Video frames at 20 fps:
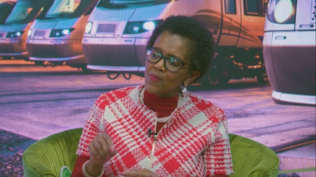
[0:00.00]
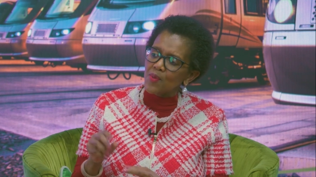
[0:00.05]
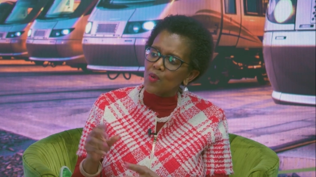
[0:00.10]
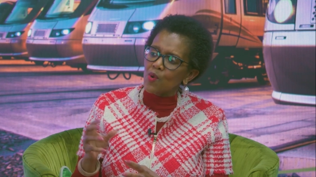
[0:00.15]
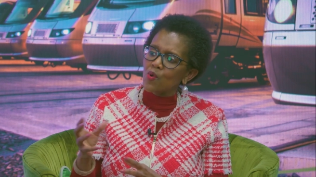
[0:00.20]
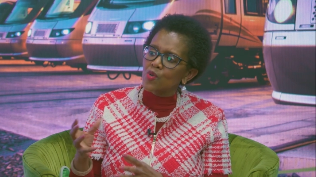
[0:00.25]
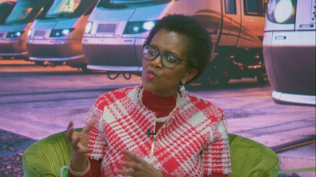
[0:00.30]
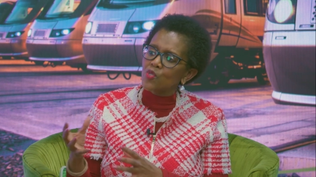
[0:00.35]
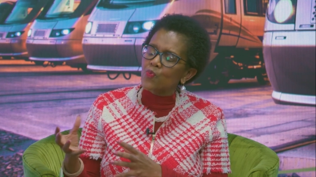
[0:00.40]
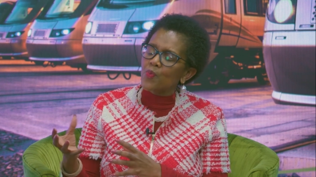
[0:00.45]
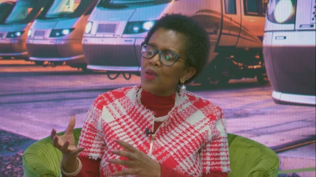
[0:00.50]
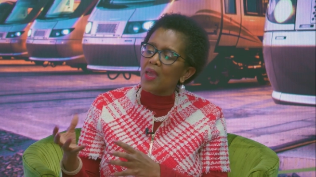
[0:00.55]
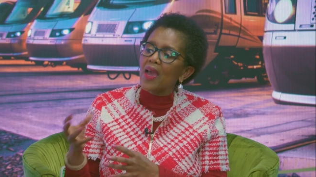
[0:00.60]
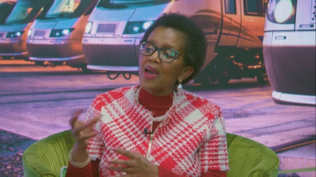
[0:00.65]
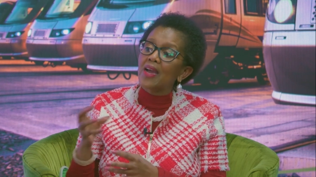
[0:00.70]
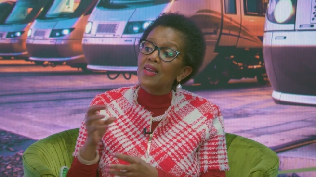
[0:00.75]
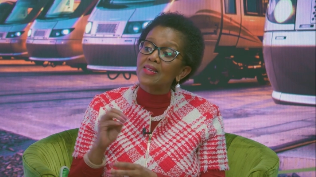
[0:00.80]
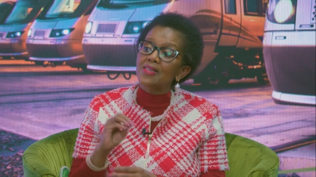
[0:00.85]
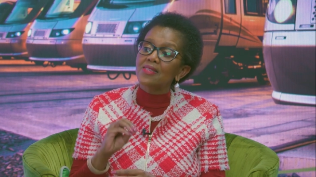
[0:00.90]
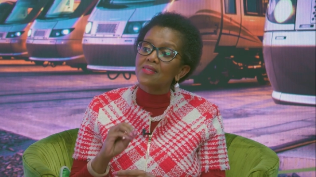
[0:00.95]
because by
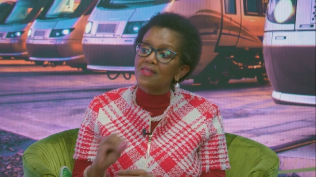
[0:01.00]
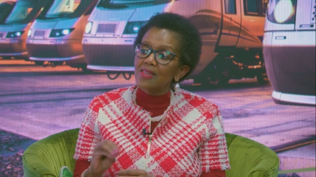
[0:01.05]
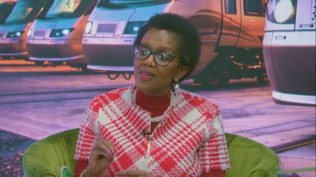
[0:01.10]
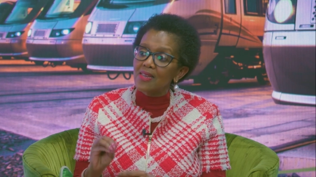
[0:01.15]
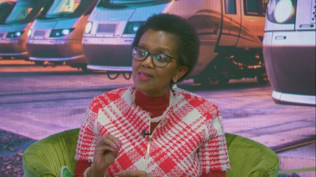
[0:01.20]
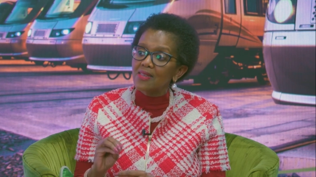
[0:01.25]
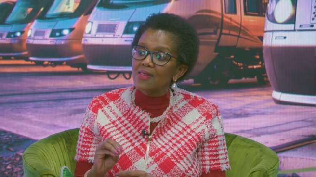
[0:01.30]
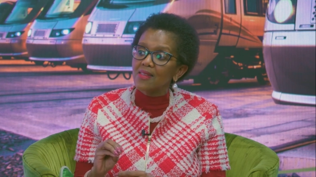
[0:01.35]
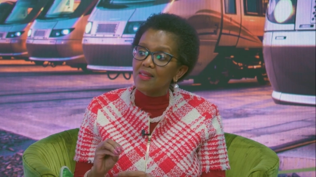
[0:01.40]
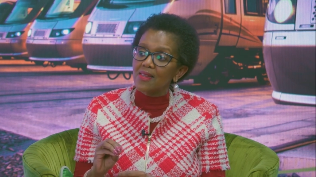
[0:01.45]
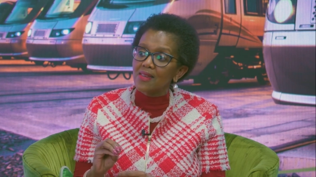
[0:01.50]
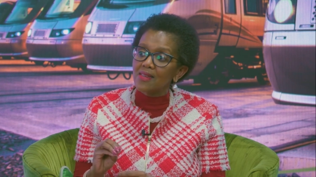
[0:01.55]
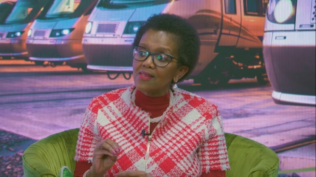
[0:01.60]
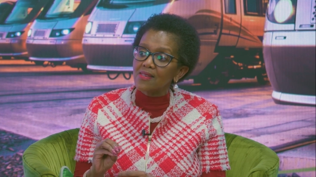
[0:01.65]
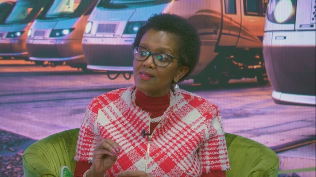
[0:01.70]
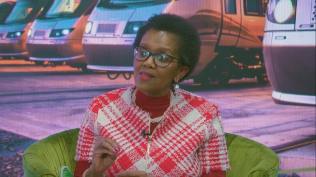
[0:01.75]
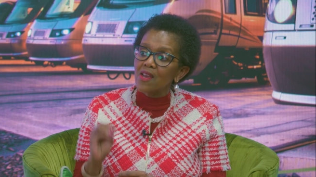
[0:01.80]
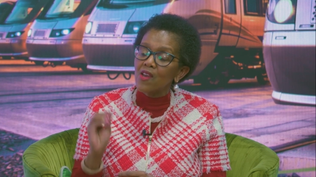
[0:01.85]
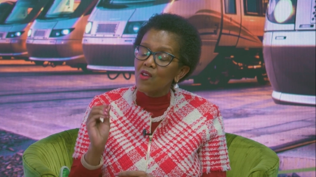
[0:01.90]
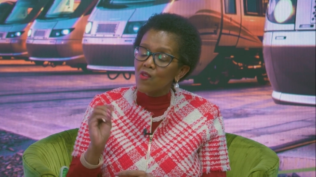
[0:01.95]
understanding
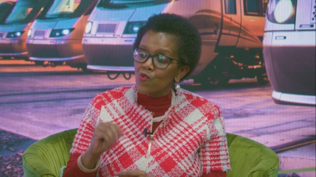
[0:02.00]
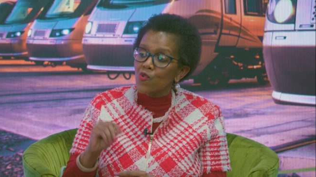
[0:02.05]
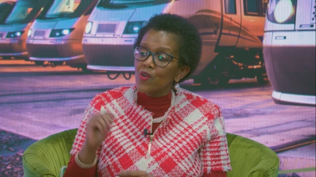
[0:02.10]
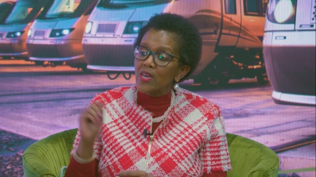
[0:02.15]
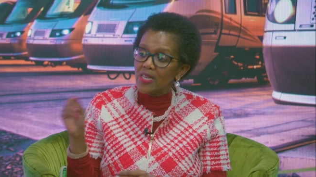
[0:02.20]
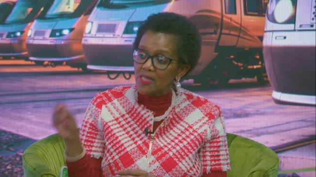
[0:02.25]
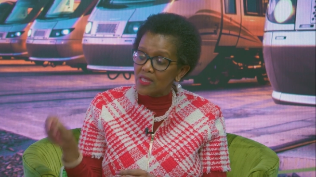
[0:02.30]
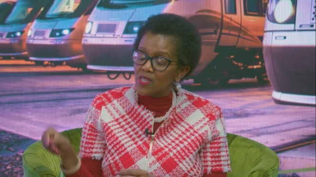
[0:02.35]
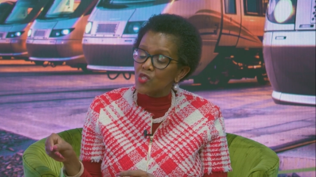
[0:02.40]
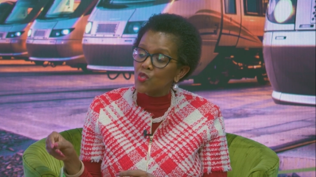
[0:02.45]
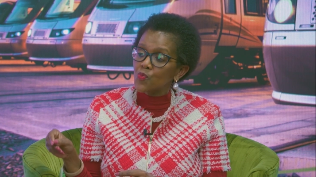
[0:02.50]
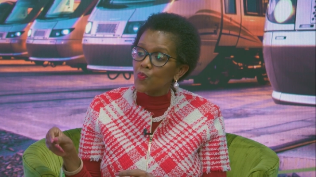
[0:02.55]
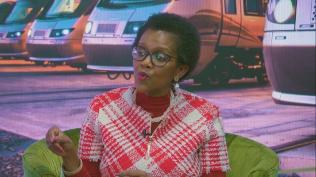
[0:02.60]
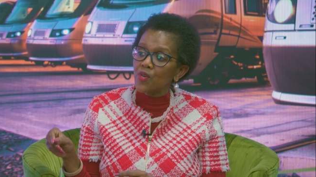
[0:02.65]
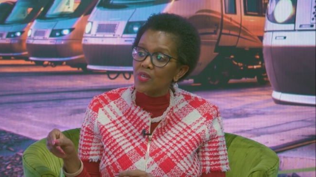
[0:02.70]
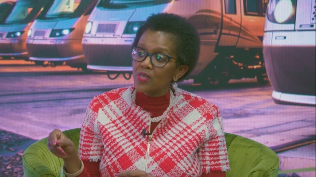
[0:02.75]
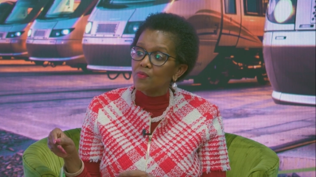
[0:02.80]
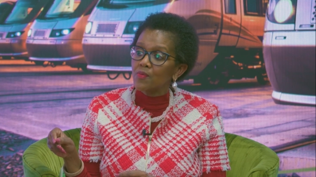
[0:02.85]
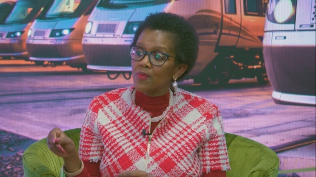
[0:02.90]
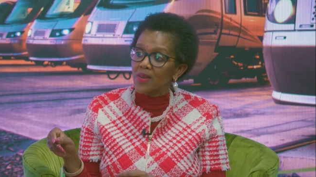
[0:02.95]
that you can
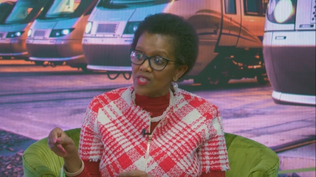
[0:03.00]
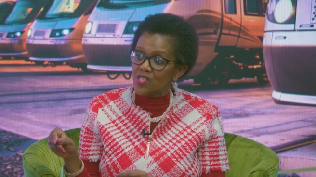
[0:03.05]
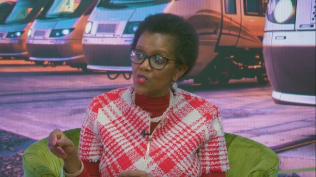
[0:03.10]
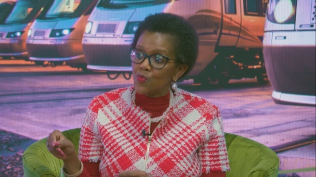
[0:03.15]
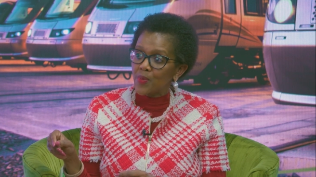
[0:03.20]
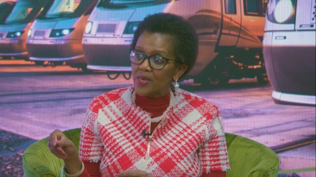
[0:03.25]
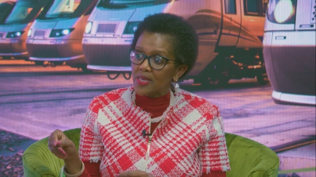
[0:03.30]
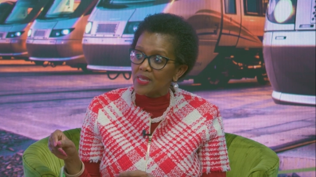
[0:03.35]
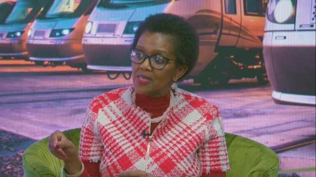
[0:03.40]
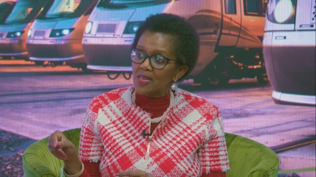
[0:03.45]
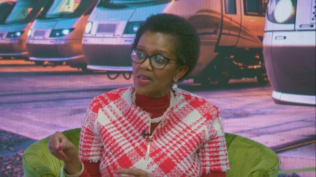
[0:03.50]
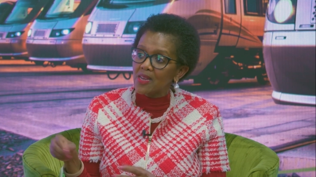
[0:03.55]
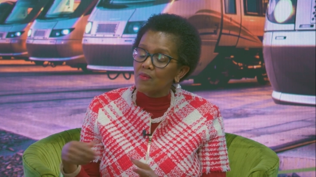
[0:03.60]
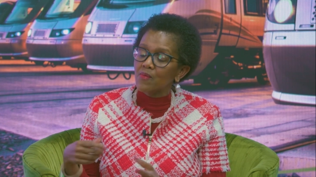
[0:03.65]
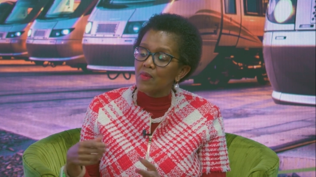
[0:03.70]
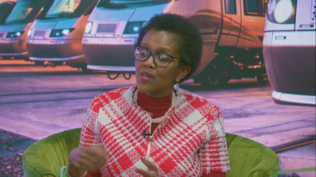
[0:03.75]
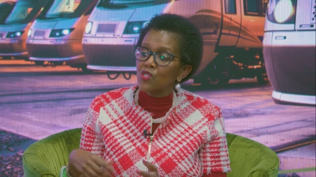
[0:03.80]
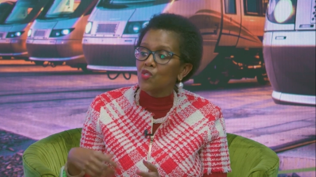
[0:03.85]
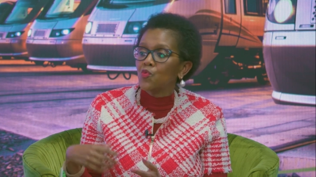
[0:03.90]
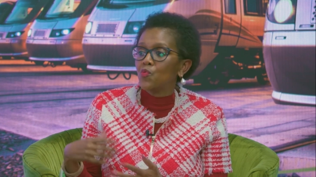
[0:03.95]
respond much better and
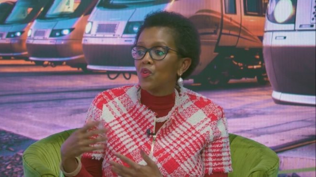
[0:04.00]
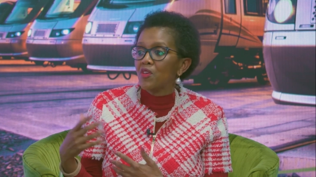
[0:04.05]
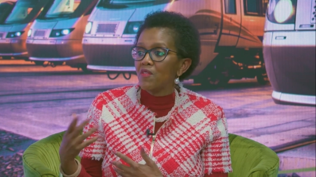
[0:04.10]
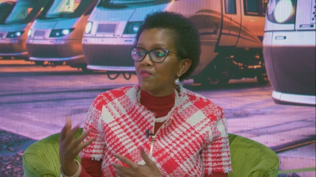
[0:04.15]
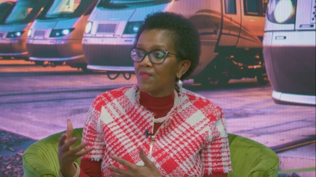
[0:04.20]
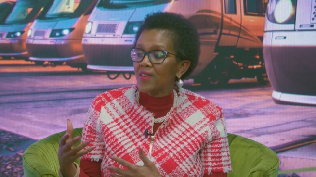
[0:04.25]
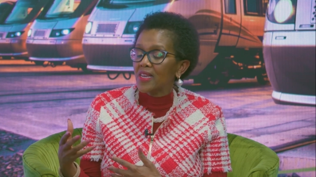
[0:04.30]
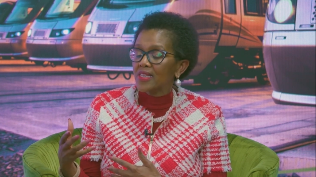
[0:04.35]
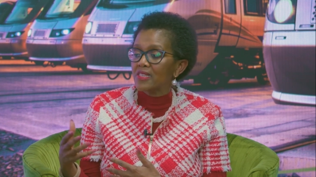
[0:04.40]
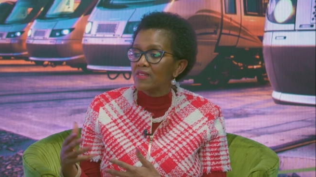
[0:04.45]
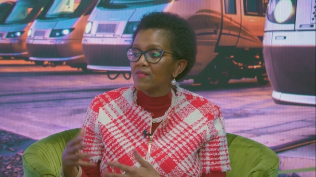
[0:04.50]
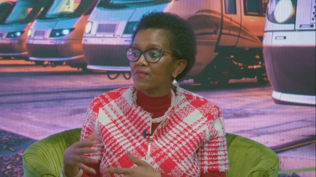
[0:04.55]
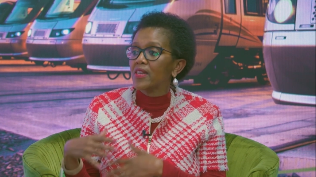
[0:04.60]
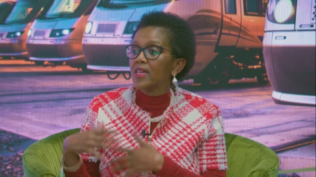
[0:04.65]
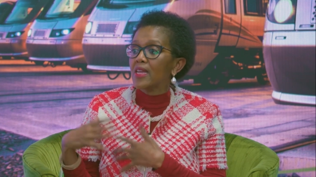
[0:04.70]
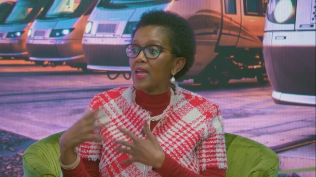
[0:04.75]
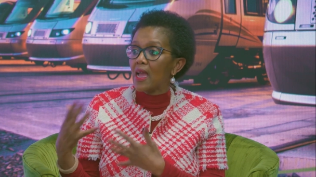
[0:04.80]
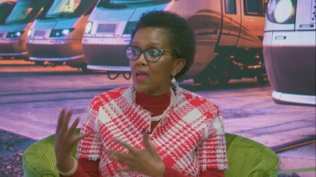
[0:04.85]
much more effectively,